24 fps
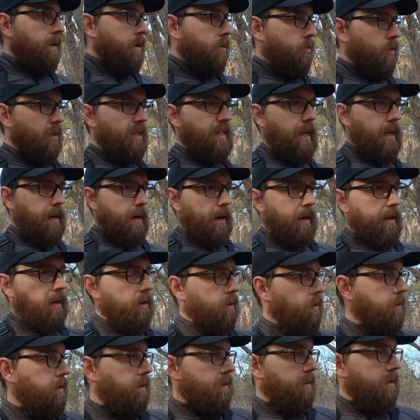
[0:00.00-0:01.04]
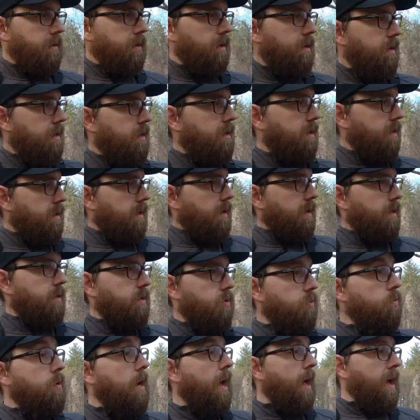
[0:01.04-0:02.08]
Once again, I don't I
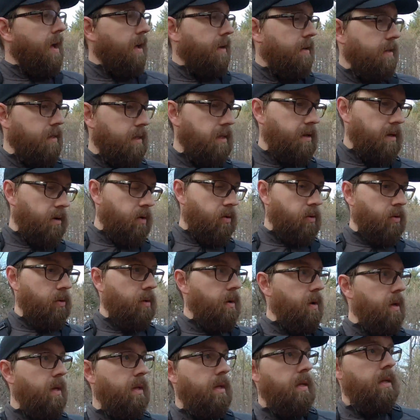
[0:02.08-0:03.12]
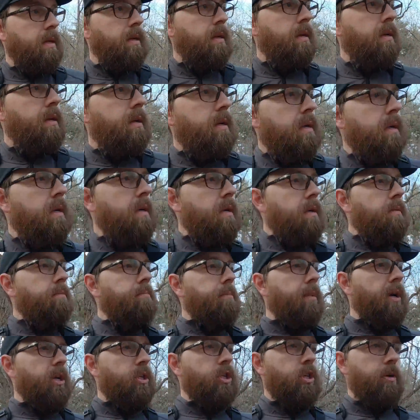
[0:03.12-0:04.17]
do not know
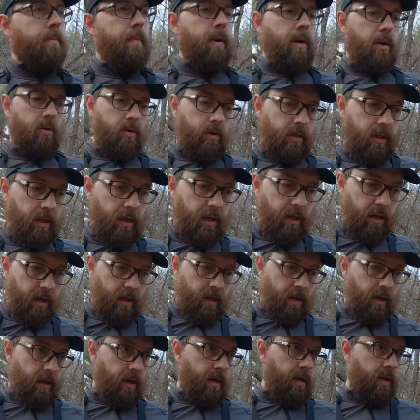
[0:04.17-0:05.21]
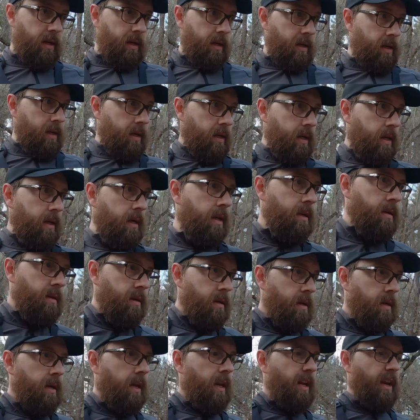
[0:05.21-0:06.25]
much about
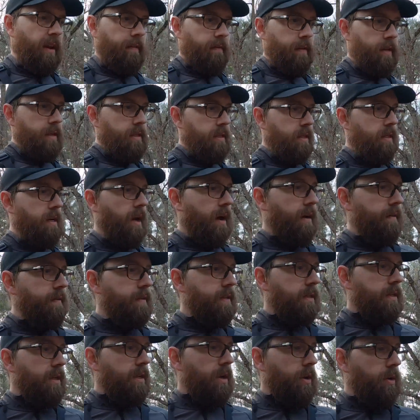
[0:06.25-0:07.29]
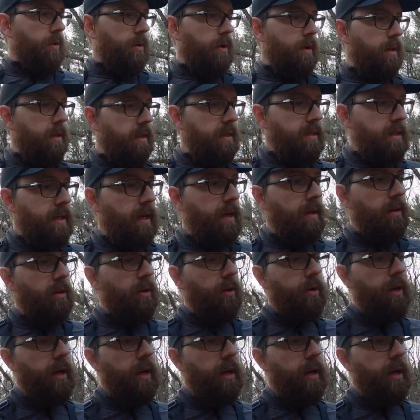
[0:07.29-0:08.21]
any of this stuff. So let's take a look